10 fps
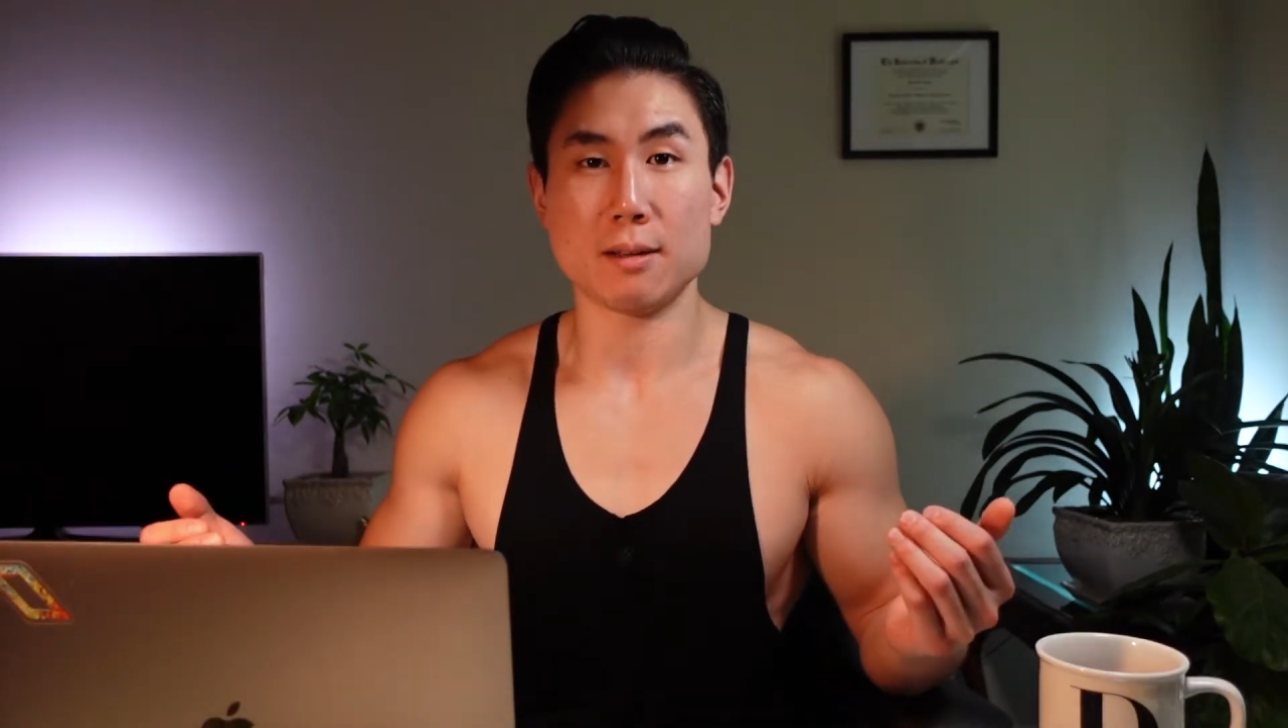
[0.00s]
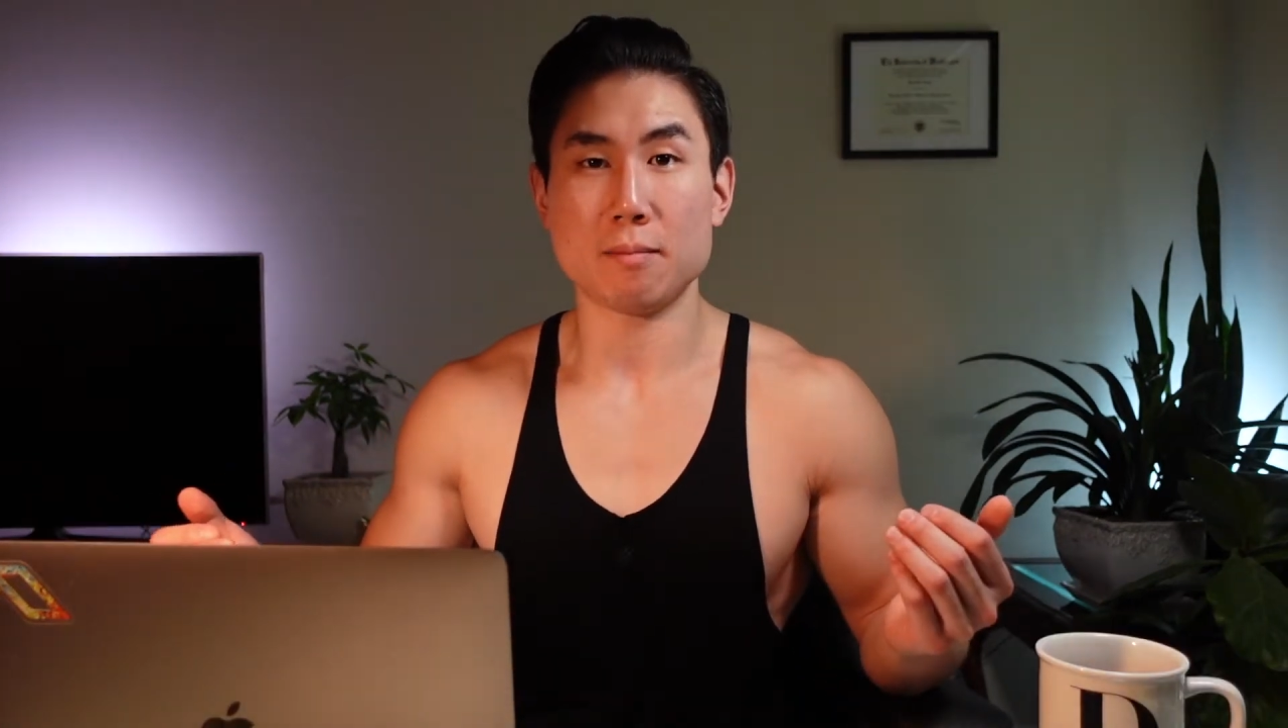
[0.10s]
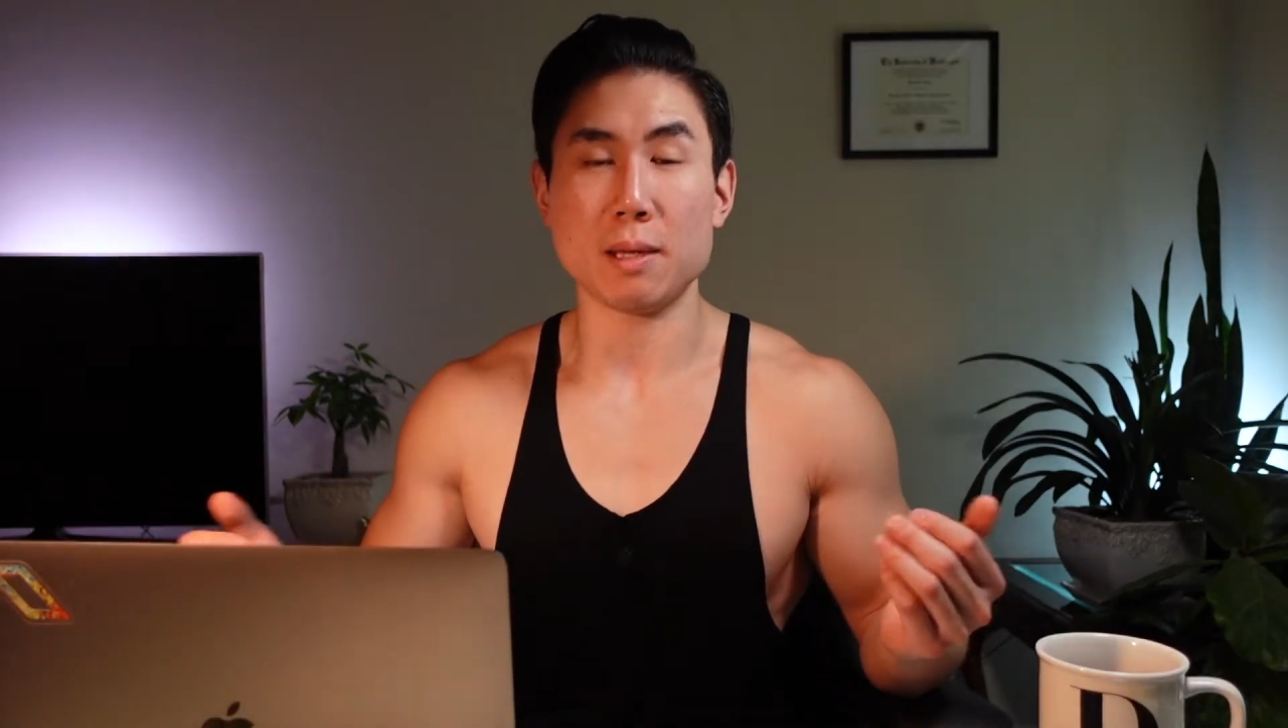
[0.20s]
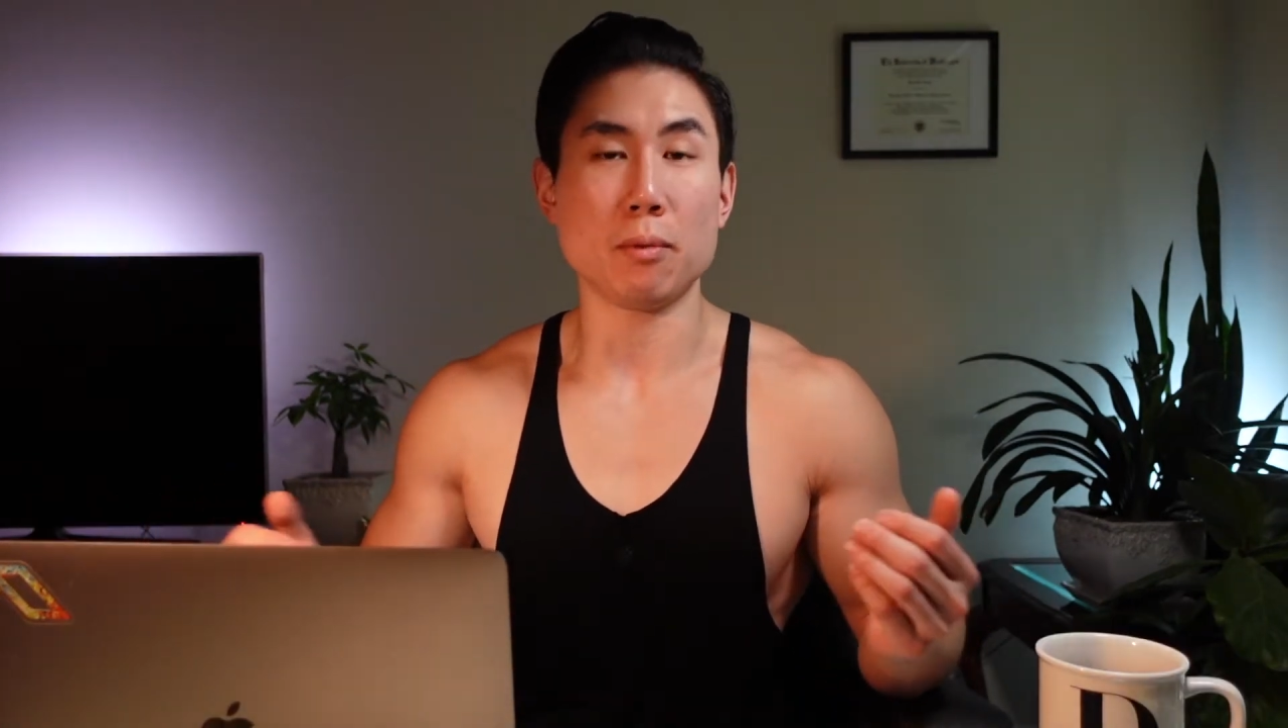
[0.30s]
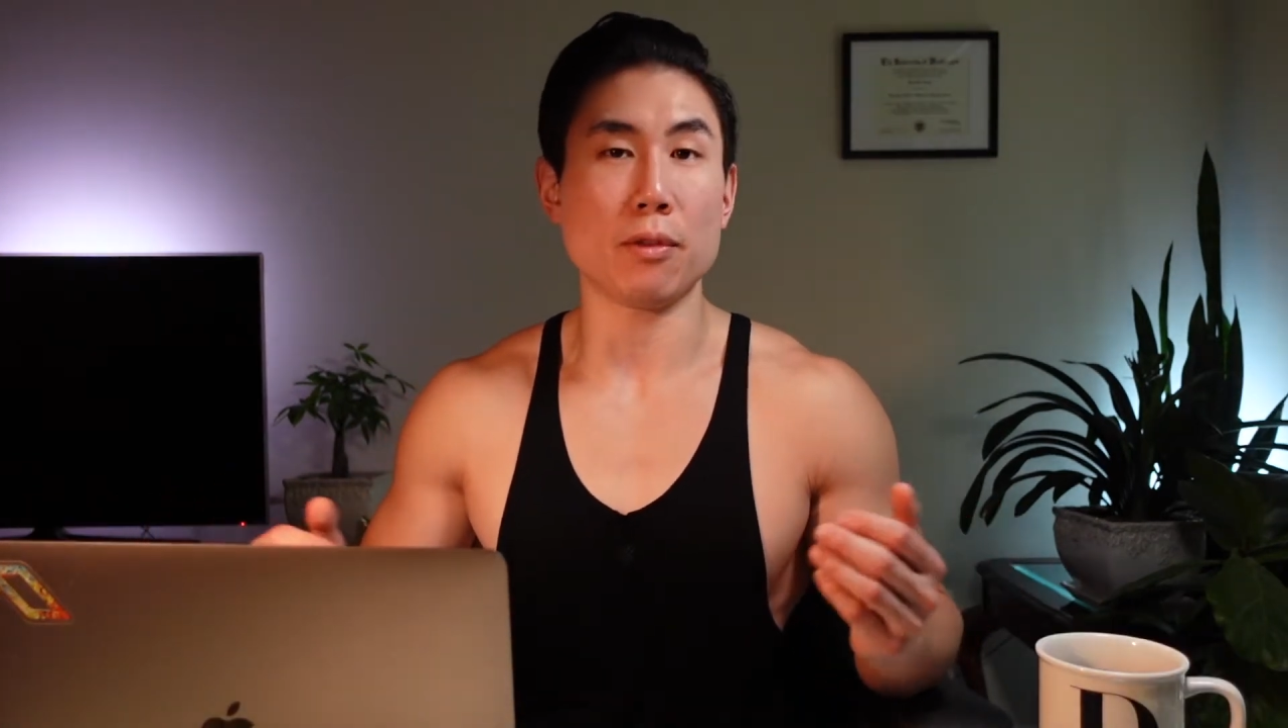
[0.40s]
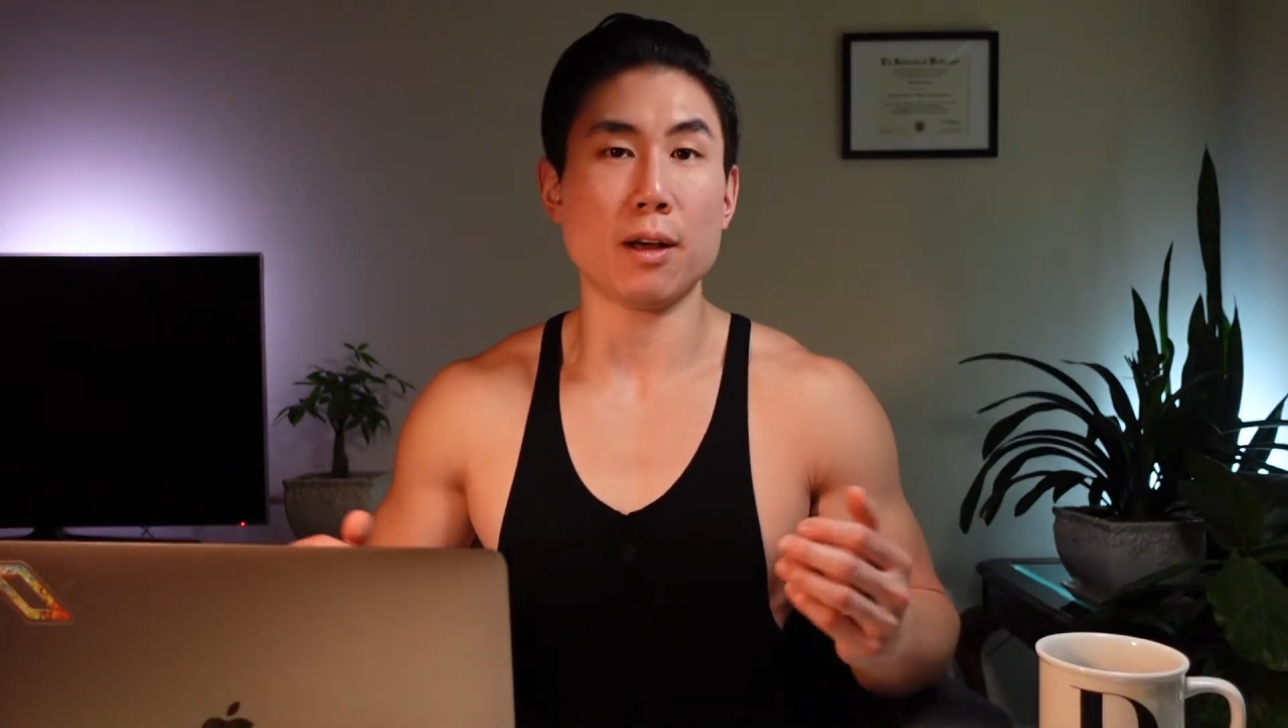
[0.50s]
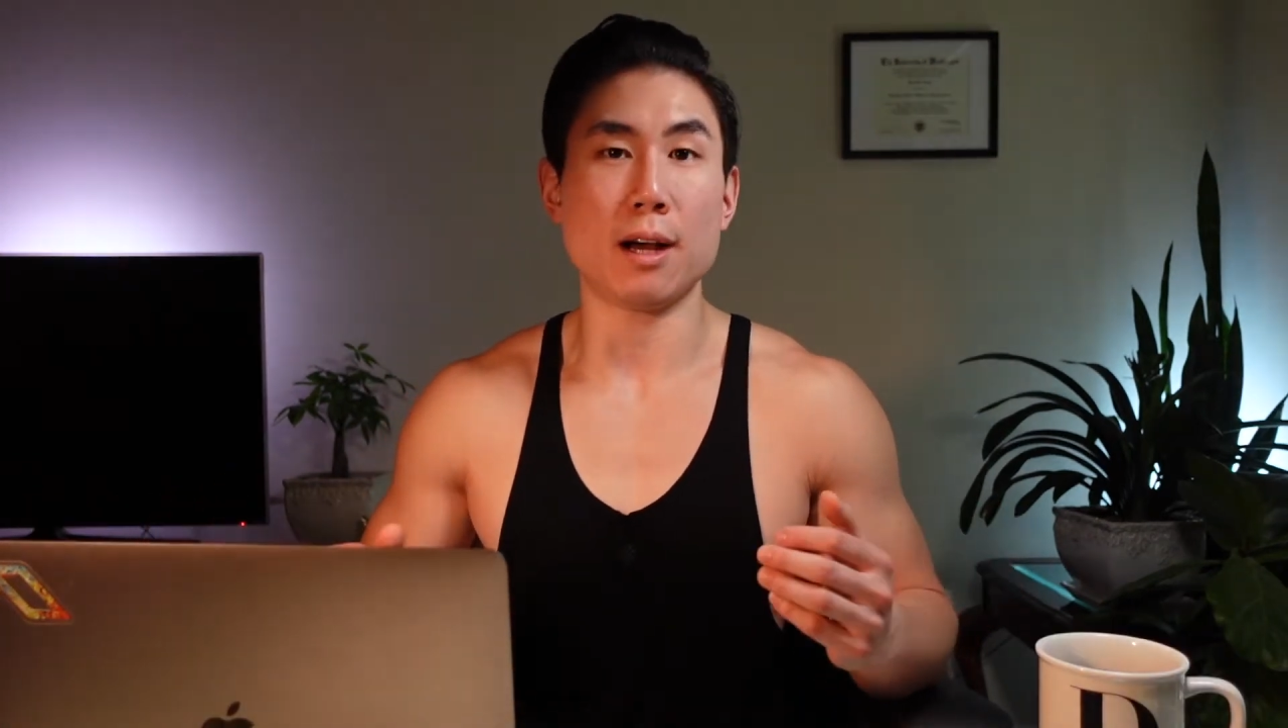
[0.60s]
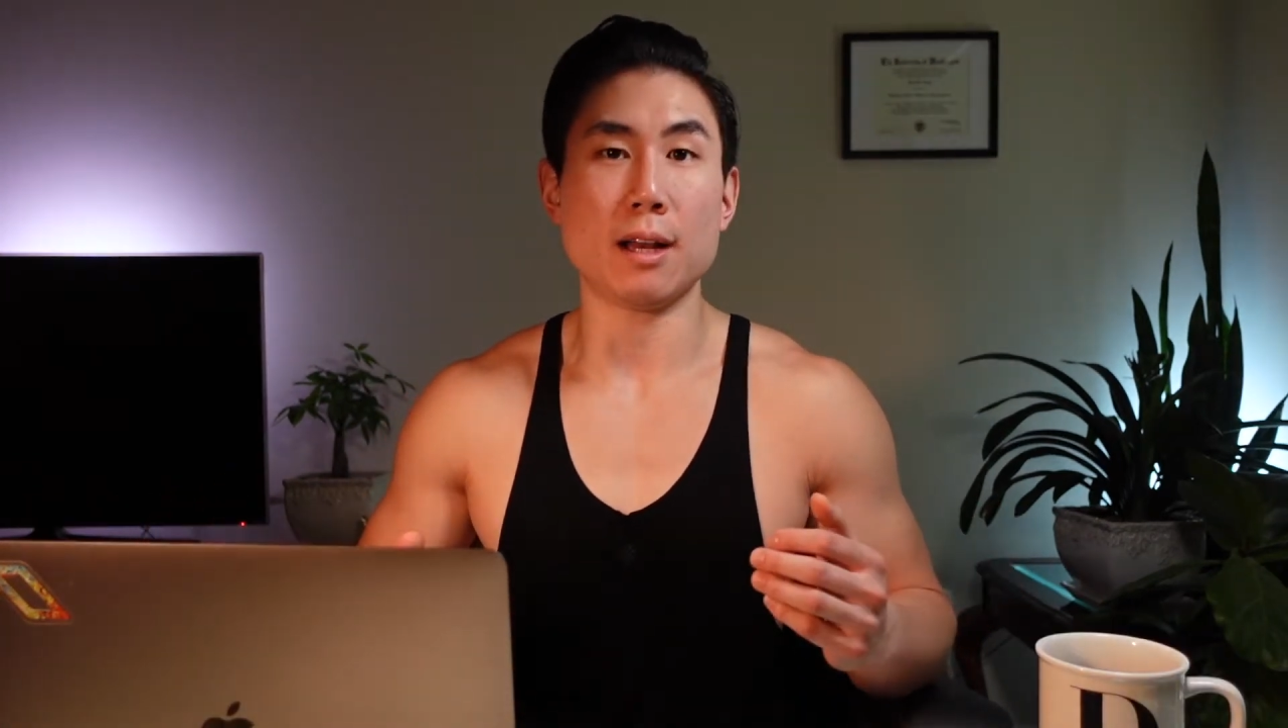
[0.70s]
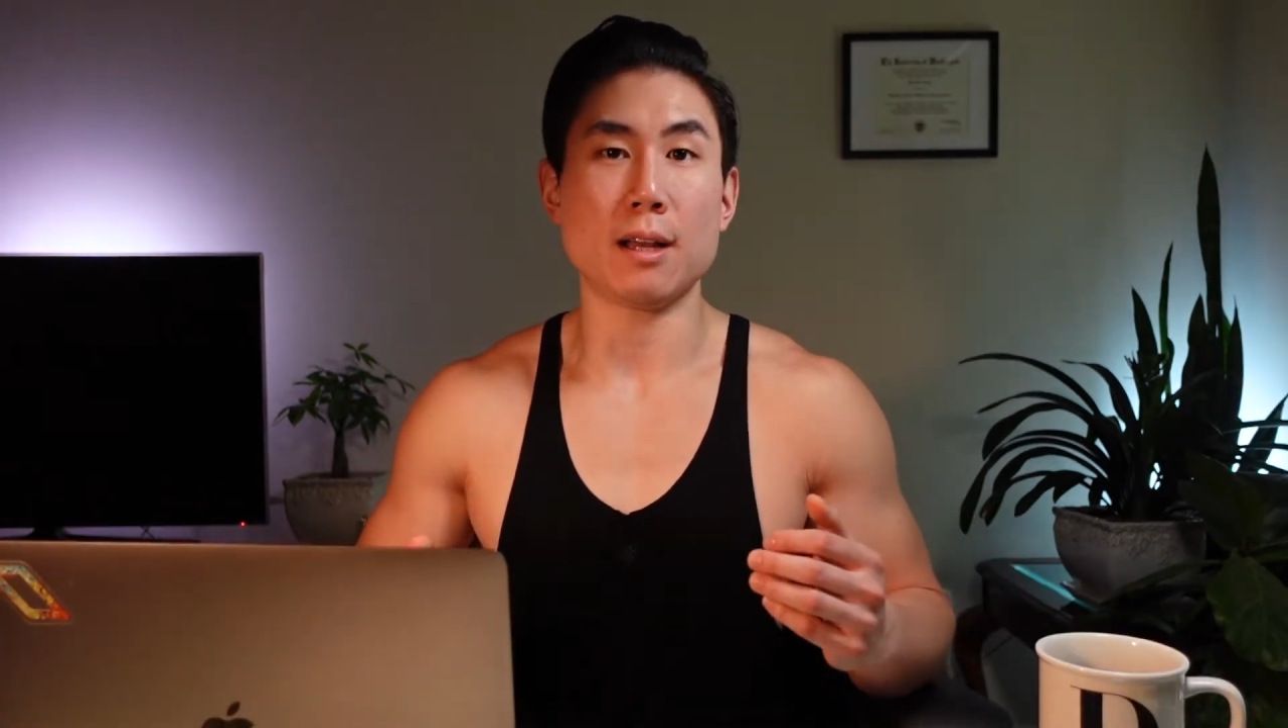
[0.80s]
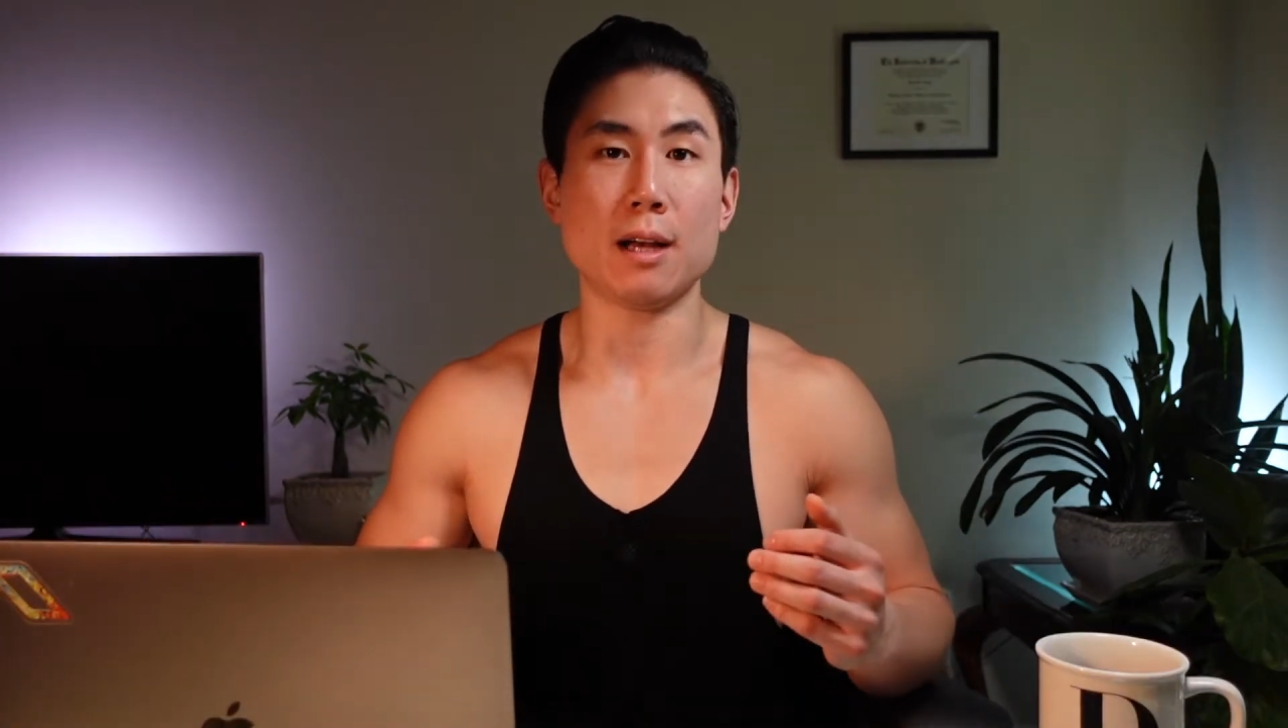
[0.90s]
People
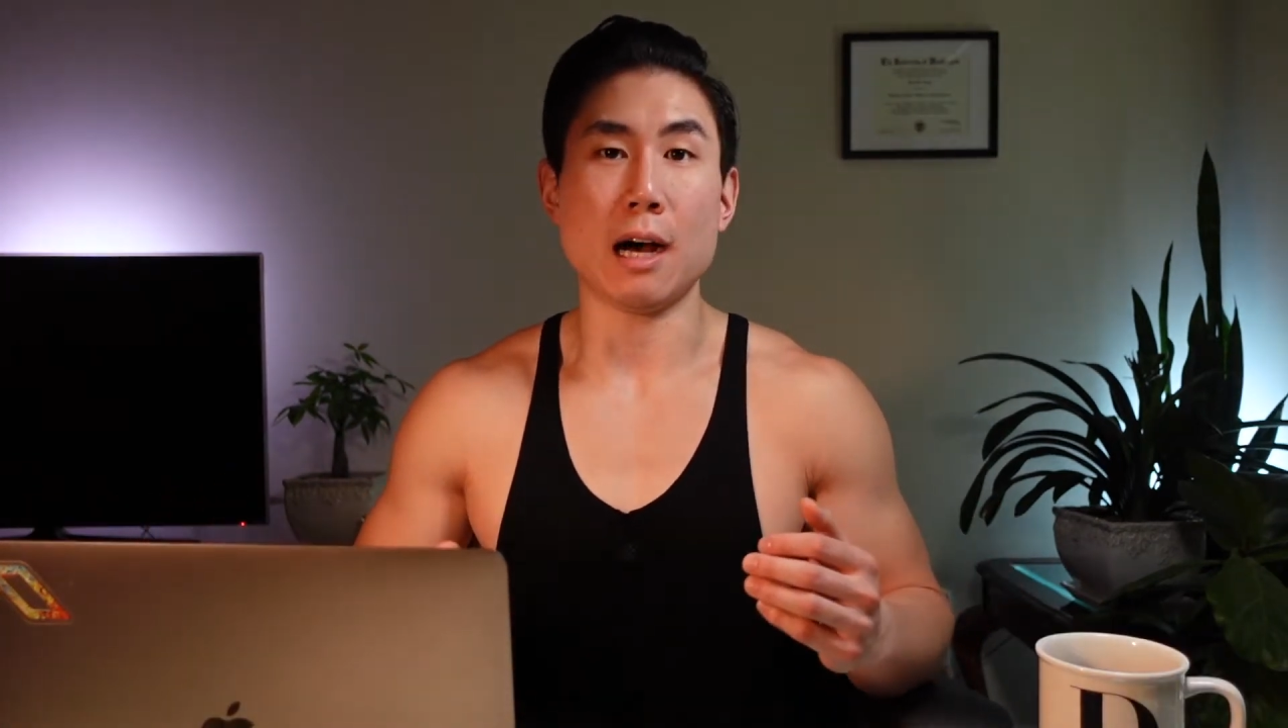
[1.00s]
thought,